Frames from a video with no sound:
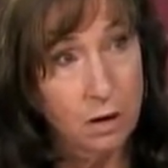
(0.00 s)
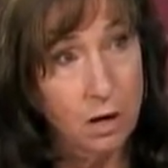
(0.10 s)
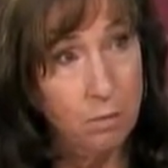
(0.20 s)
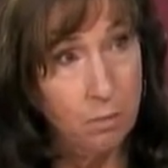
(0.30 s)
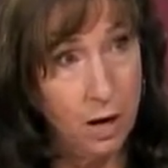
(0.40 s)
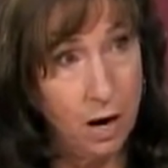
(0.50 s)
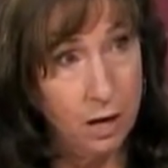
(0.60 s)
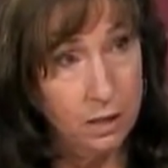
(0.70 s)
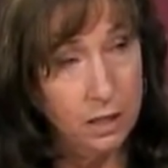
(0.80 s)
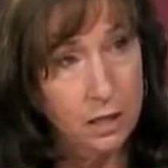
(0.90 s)
uh,
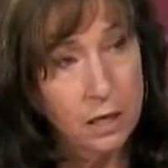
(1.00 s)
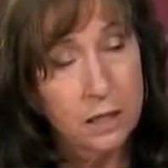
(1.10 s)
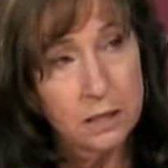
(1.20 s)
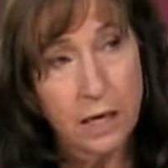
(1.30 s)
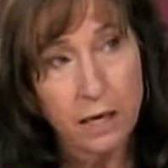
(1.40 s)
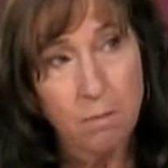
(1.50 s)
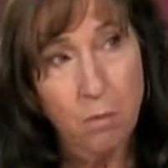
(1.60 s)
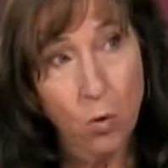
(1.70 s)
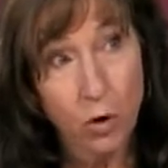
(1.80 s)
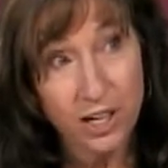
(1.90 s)
bond. Mm -hmm. It's mm-hmm. like a
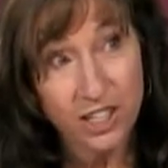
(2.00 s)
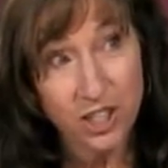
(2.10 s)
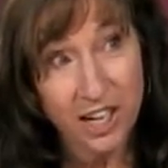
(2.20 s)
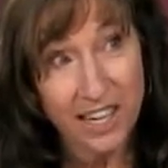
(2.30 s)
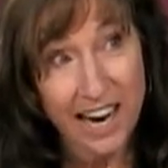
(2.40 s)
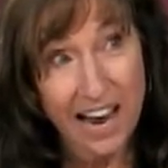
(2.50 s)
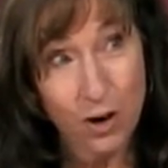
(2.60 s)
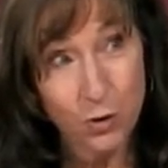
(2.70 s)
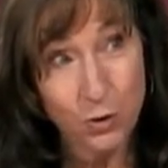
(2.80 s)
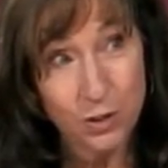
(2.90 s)
mortgage on a
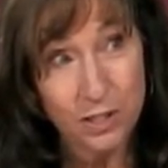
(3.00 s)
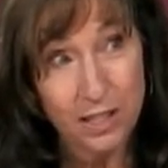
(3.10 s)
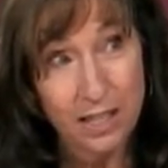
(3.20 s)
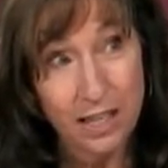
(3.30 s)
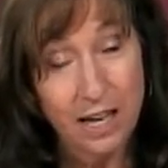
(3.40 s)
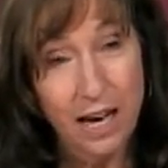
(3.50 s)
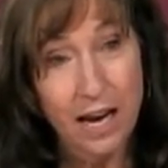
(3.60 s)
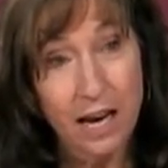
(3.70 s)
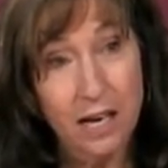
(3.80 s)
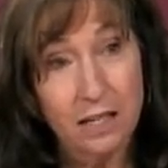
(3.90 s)
house. Right.
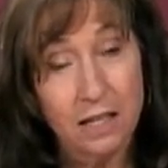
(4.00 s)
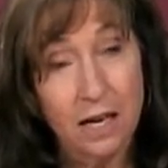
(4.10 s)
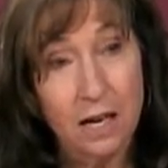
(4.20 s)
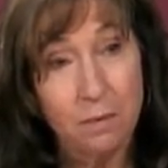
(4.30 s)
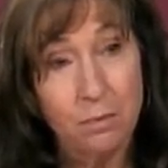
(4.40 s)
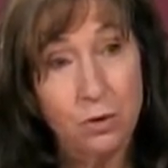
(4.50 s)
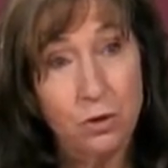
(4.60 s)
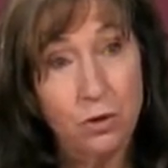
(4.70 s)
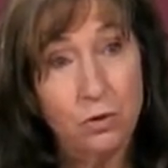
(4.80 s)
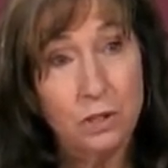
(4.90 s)
And um,
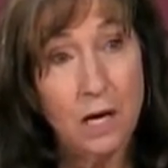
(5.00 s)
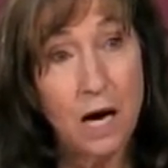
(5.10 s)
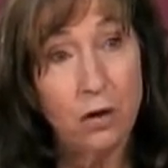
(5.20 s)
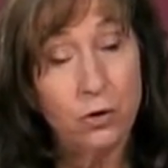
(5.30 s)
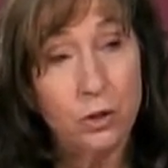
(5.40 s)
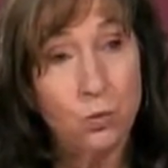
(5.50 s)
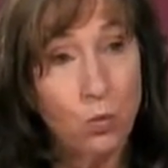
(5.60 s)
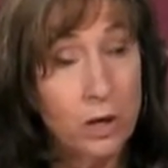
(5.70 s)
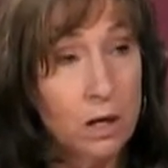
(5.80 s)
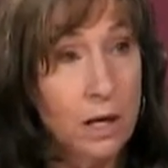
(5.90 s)
those dollars
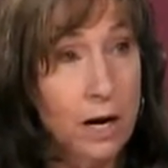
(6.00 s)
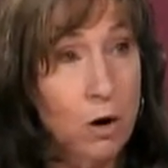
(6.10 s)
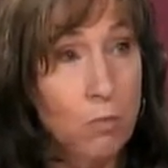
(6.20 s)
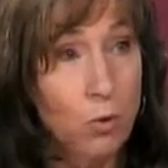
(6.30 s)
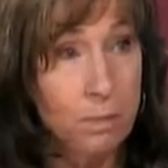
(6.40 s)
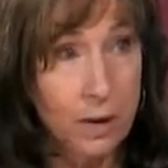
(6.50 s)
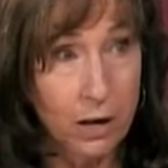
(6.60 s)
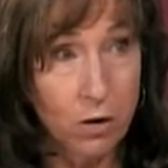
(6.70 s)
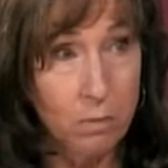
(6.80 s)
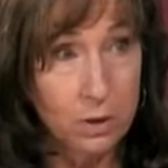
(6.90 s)
will help
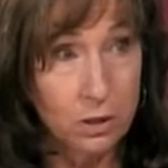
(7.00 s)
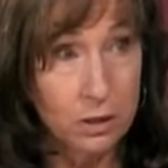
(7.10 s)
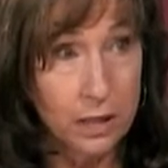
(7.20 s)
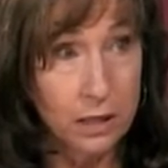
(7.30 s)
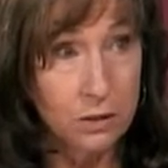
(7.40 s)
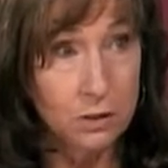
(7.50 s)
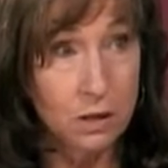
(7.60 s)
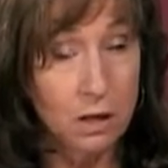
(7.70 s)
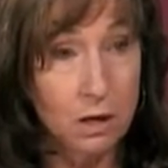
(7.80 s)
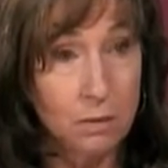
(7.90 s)
repair our buildings.
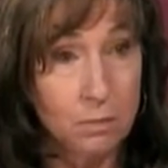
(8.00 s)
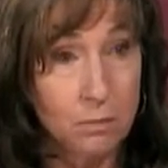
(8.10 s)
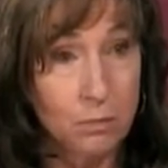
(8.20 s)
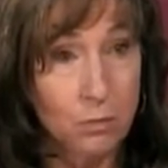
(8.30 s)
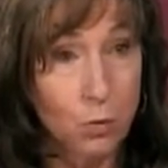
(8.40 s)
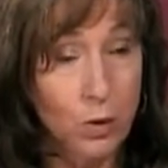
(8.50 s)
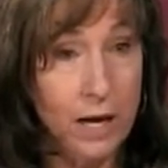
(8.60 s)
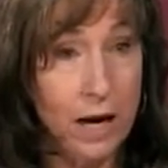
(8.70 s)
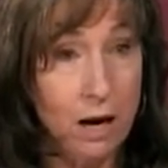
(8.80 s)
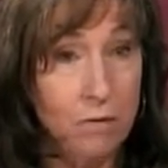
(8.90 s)
Um, we
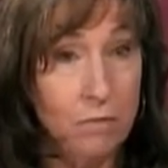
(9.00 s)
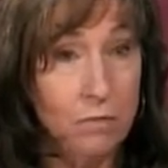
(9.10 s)
have